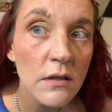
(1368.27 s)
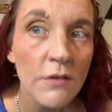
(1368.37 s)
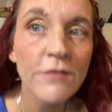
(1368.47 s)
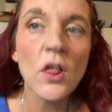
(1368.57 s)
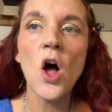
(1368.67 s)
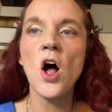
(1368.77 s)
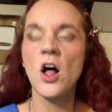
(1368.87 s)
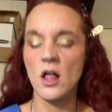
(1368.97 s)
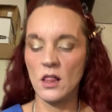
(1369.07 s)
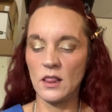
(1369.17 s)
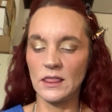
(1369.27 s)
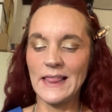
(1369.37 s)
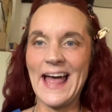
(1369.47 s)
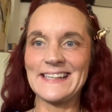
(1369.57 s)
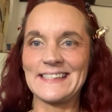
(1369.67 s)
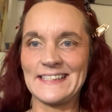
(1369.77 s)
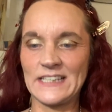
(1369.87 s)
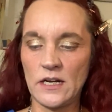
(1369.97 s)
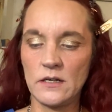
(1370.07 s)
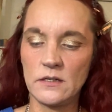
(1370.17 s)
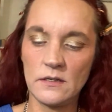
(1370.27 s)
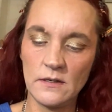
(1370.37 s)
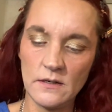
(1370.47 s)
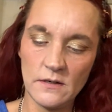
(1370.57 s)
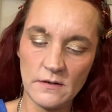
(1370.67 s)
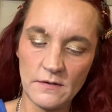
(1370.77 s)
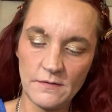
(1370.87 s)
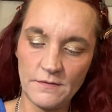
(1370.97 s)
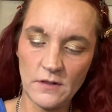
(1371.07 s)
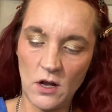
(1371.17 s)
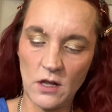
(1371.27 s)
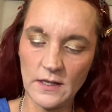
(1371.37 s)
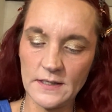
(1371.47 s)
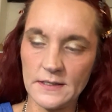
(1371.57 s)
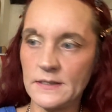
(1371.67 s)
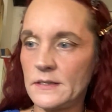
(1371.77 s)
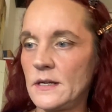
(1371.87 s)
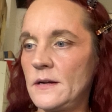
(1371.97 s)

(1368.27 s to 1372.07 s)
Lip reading: Flawless. Flawless.